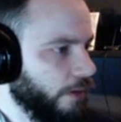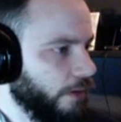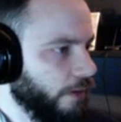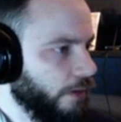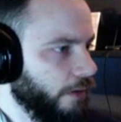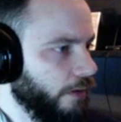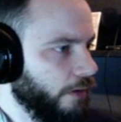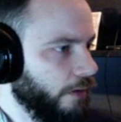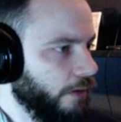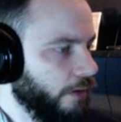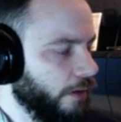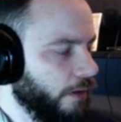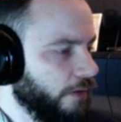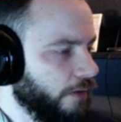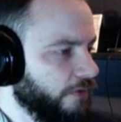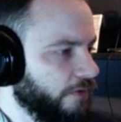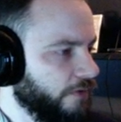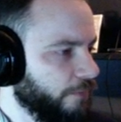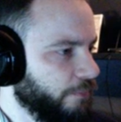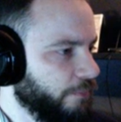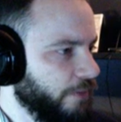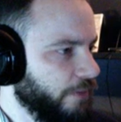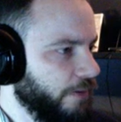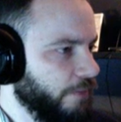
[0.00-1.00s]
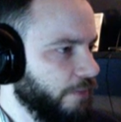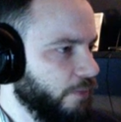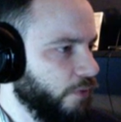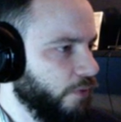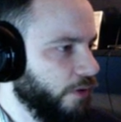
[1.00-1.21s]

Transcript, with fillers: it's a bit more